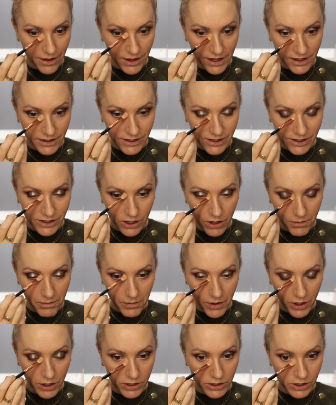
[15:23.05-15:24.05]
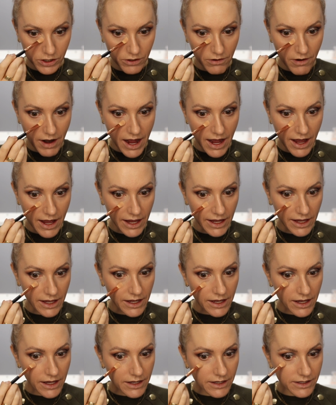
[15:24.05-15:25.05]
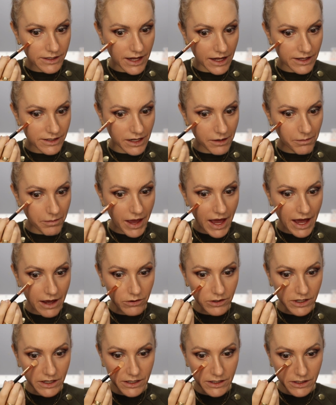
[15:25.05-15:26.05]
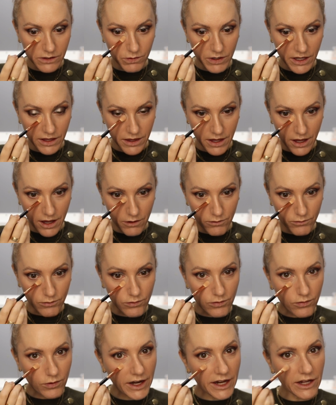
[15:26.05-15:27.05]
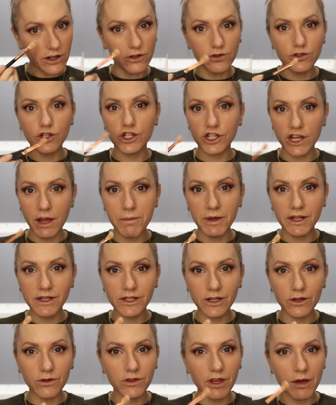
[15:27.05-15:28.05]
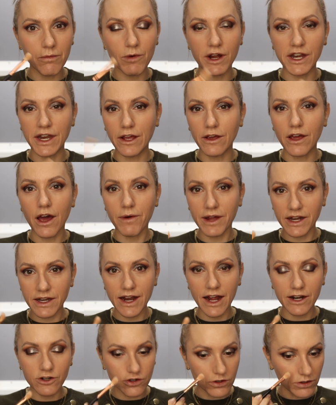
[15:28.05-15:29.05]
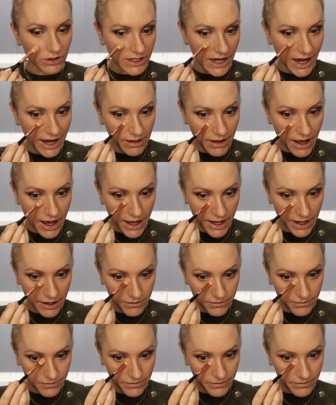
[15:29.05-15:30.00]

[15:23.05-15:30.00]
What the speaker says: I think some under eye setting powders with a real shimmer to them when you go in natural daylight,